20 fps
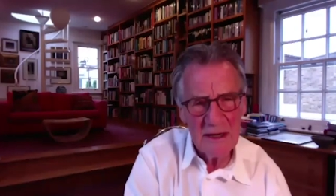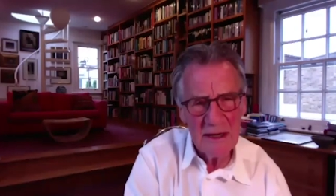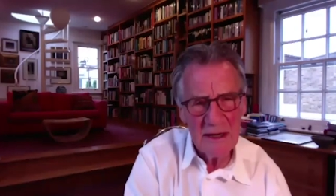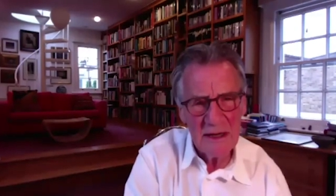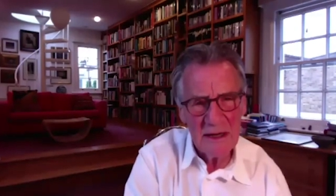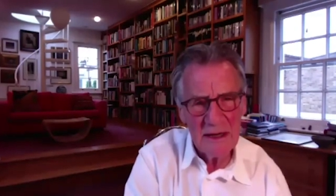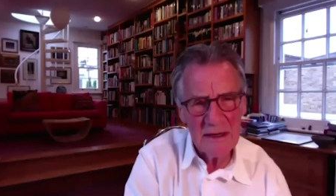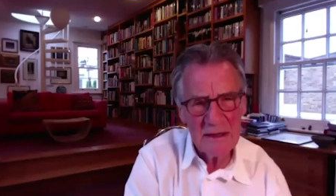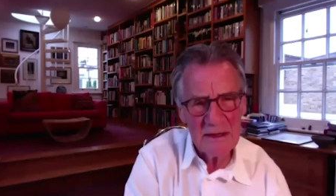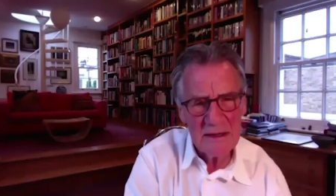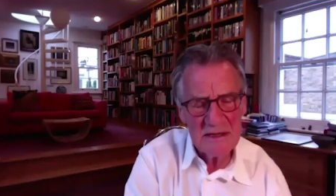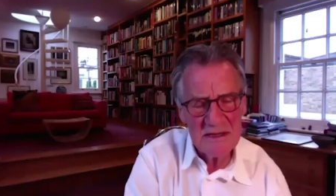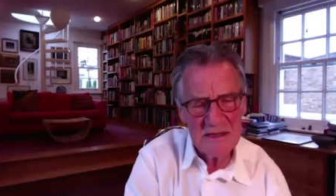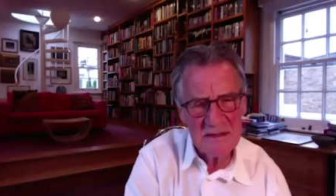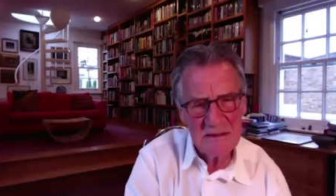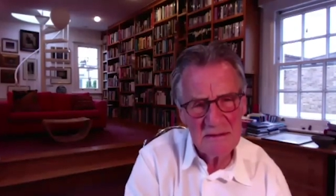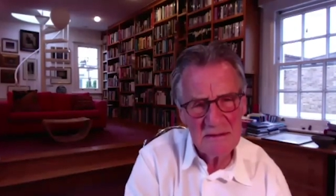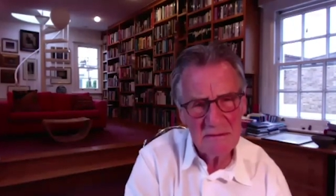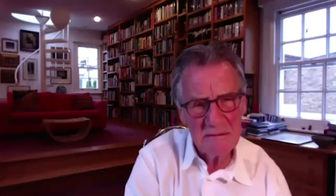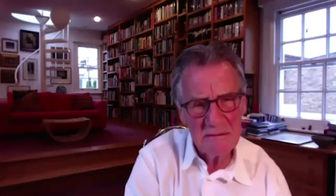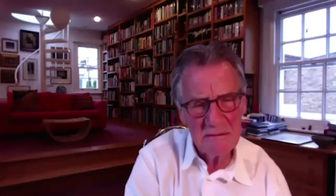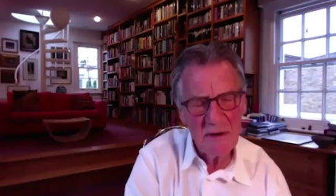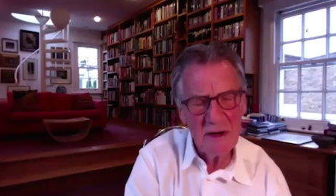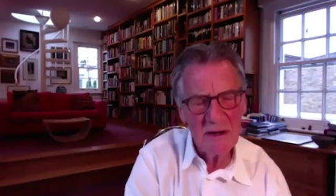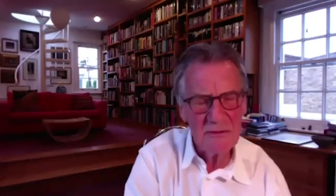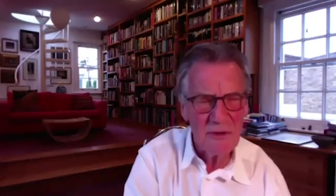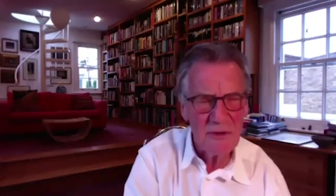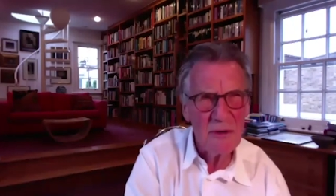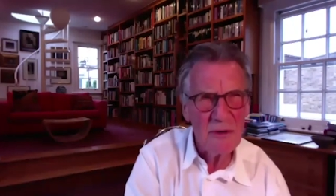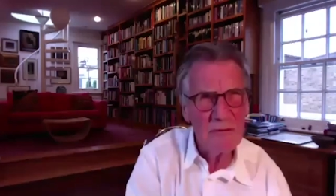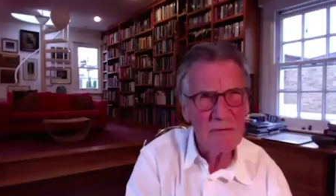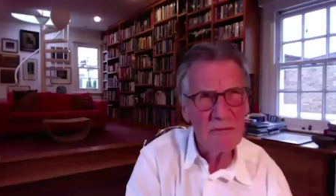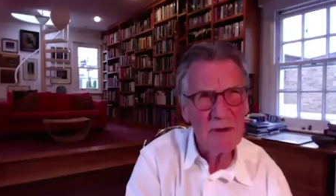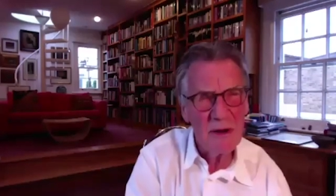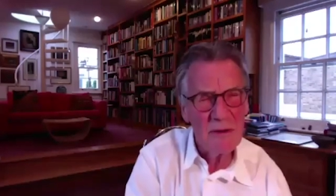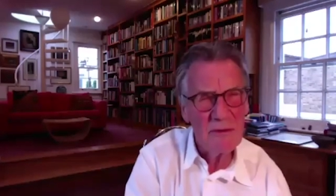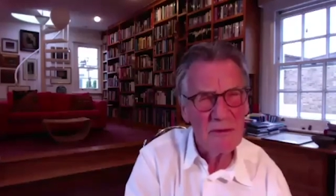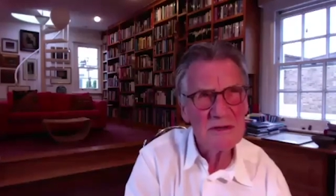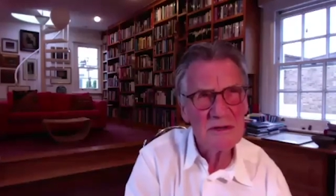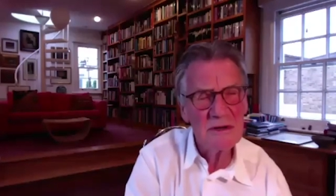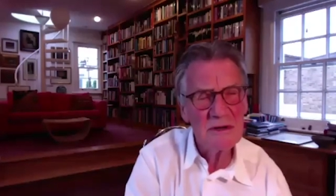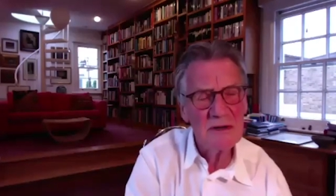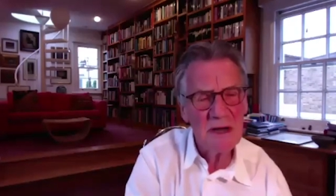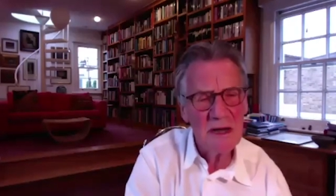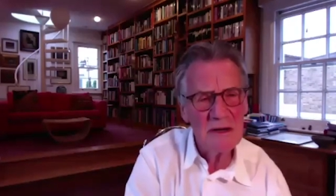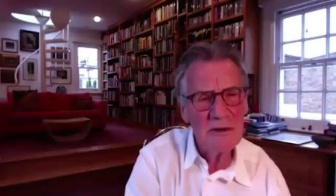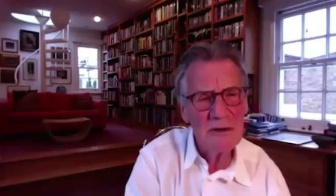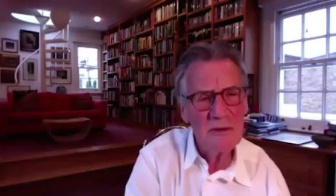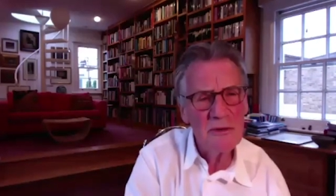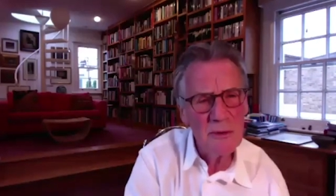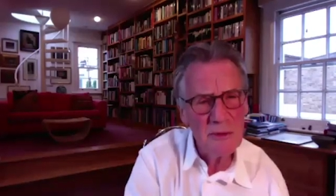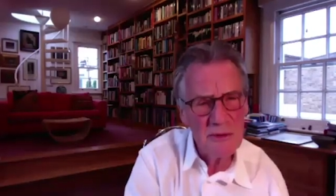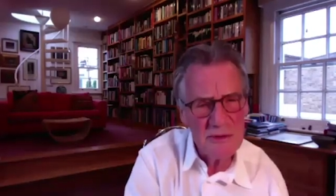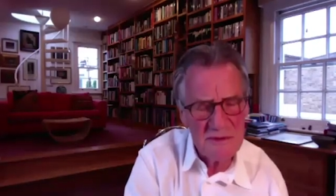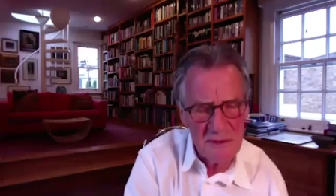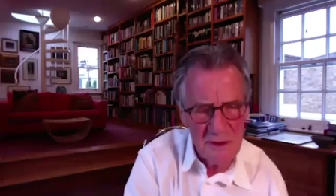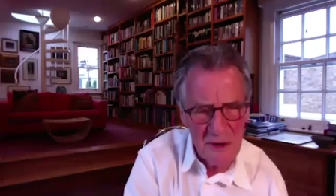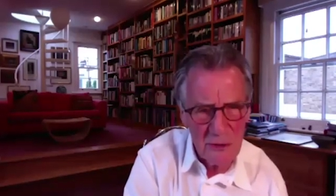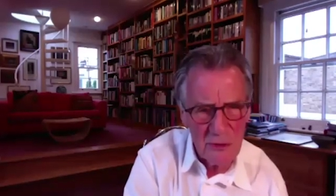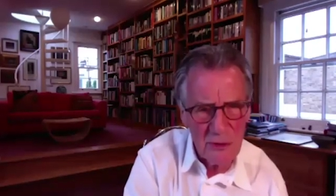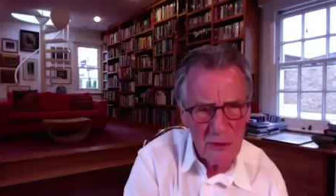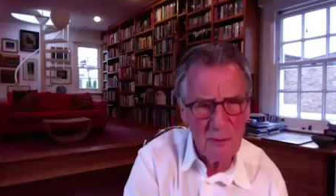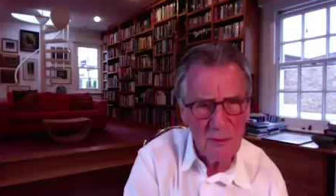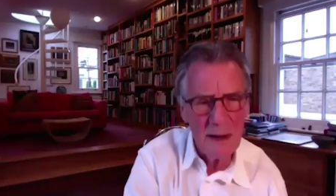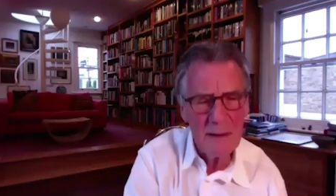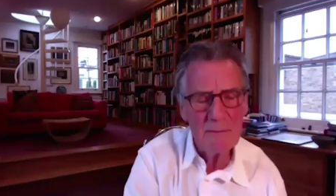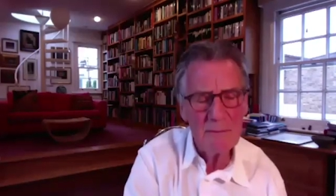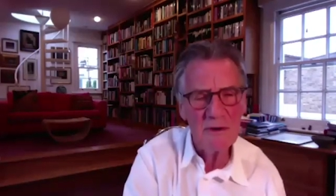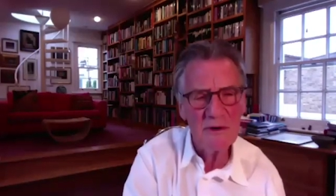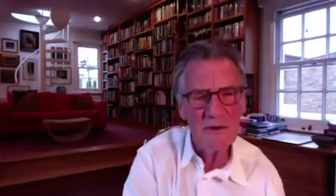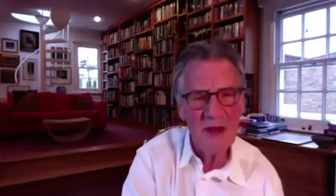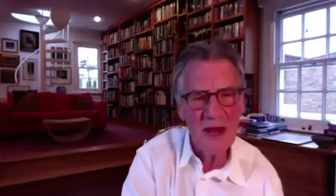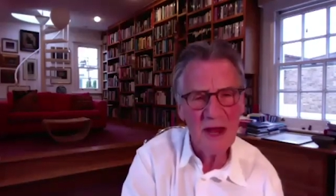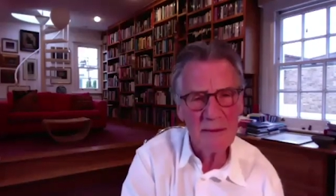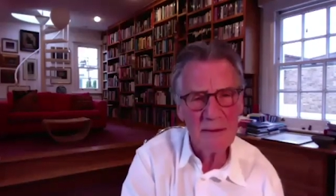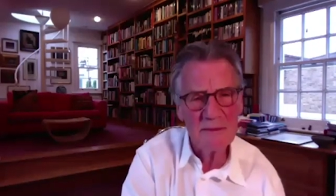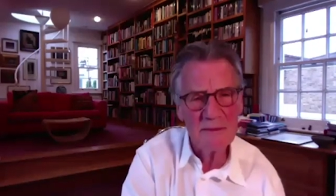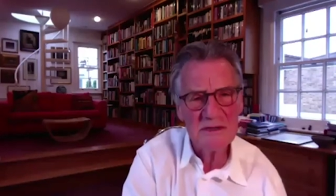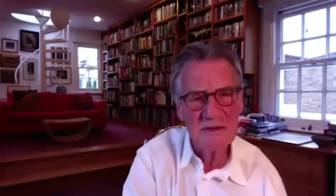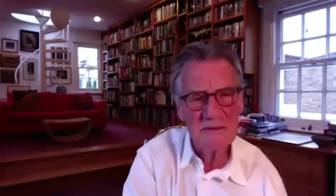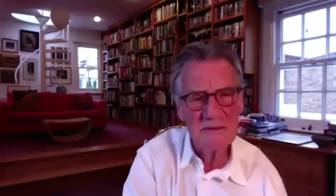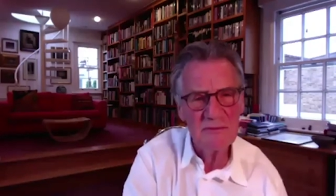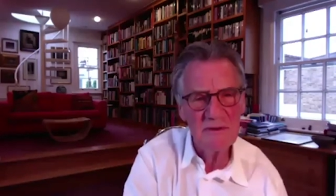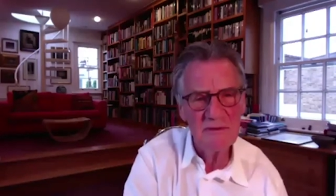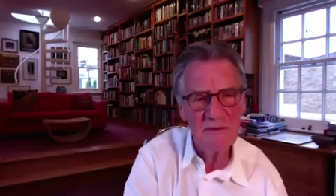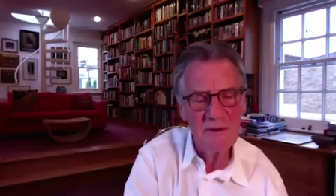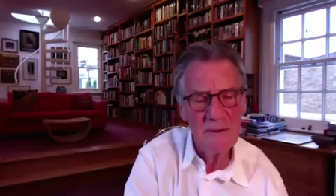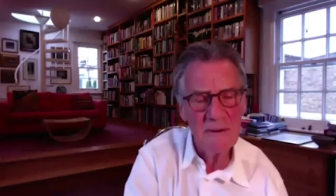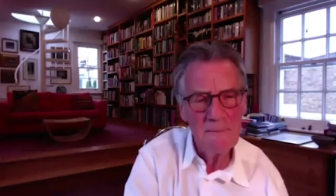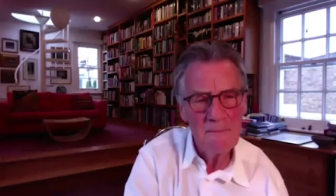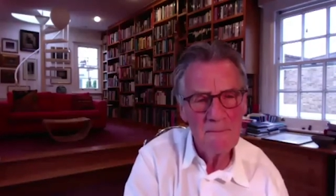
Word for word: and well not you know it's uh, on the borders of the urubamba and the amazon river